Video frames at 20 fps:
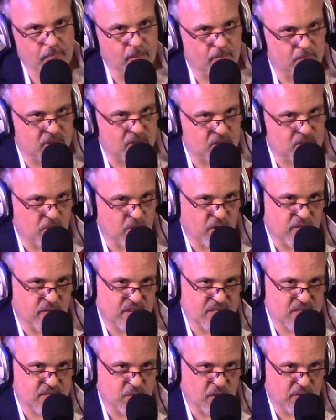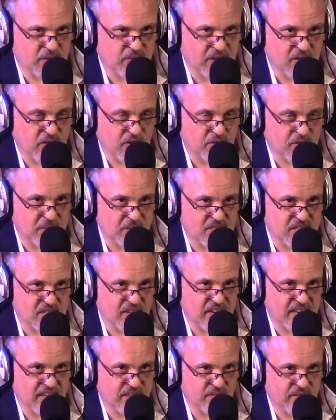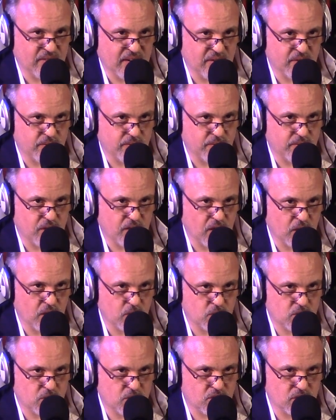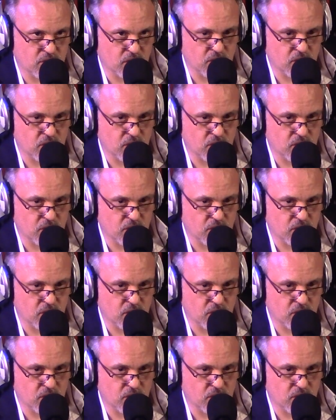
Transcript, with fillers: Miss Morris, what have you got for me tonight in the round of ghosts and